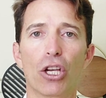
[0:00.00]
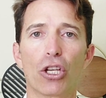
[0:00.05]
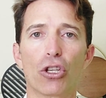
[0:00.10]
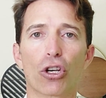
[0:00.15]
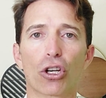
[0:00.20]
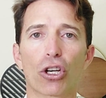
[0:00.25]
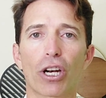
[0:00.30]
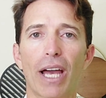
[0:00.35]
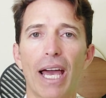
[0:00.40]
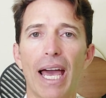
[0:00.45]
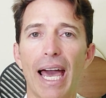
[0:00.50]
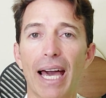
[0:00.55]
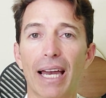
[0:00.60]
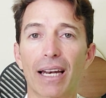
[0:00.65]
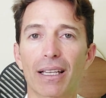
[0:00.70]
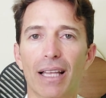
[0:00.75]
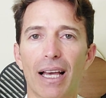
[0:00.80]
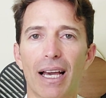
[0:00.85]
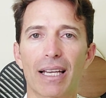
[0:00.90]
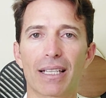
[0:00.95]
You're going to
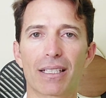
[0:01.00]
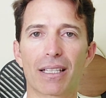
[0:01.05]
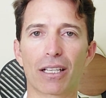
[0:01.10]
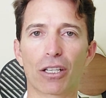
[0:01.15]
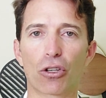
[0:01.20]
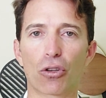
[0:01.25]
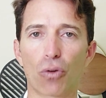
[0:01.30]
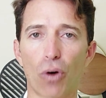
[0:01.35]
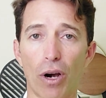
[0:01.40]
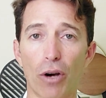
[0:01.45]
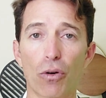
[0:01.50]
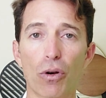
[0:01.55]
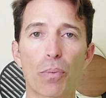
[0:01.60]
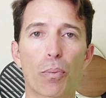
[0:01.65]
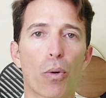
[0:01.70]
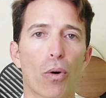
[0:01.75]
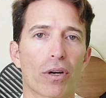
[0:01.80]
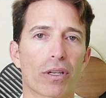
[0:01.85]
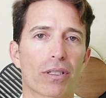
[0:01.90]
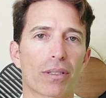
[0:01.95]
analyze credit
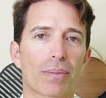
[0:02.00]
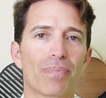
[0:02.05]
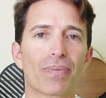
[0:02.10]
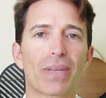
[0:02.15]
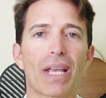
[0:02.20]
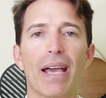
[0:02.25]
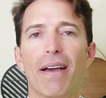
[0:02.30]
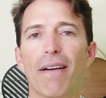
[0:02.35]
reports,